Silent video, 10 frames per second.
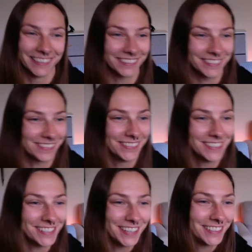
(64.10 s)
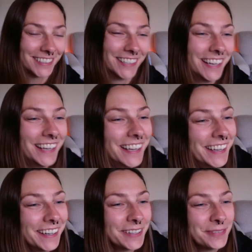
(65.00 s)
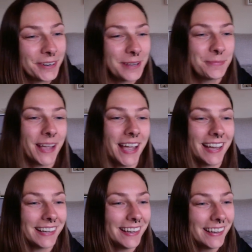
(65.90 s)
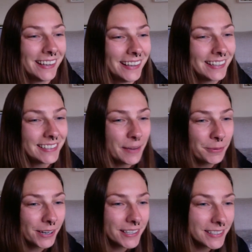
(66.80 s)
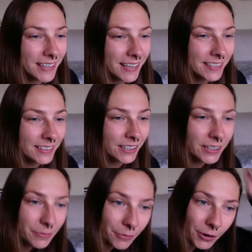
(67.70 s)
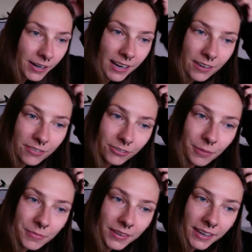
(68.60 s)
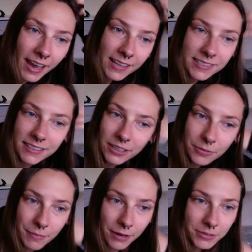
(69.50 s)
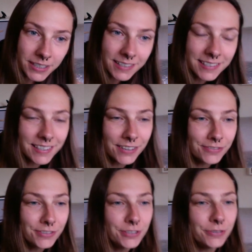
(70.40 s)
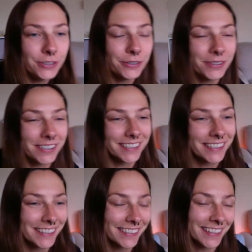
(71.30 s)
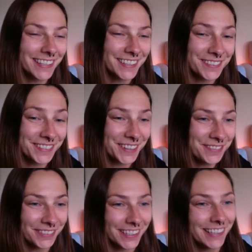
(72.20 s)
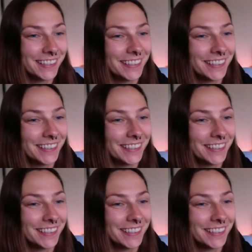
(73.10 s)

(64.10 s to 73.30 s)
there's no initiation. Good morning, Patty. Deborah says, good morning from the Catskill Mountains of New York. That sounds lovely.